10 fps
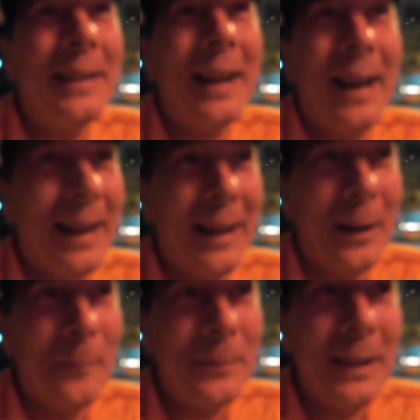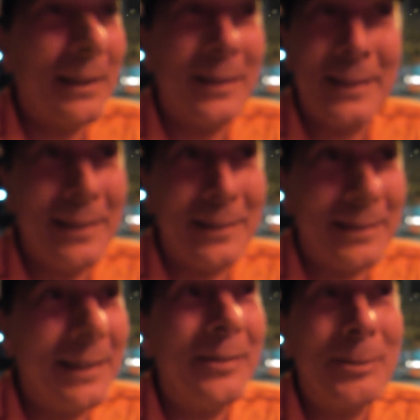
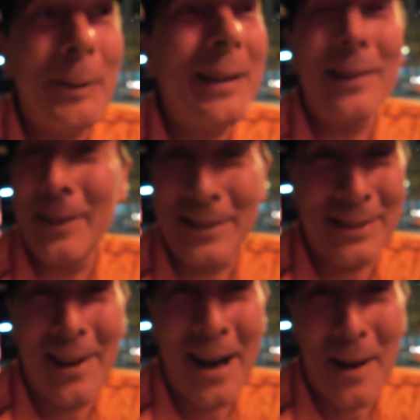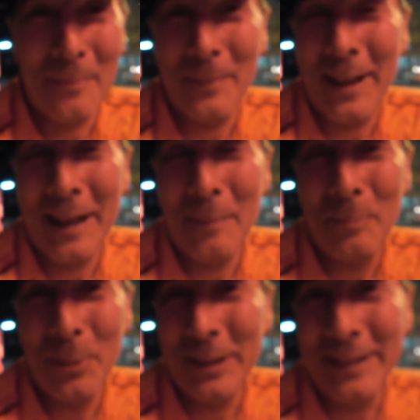They've spent a lot of time
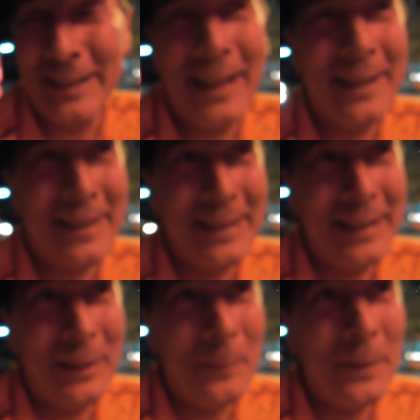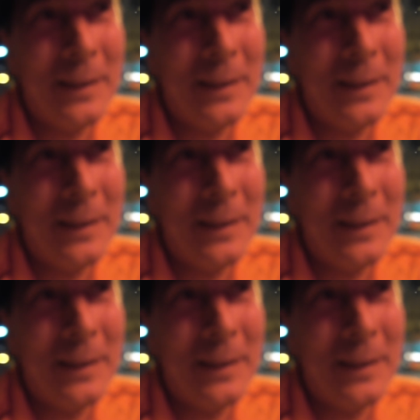putting together the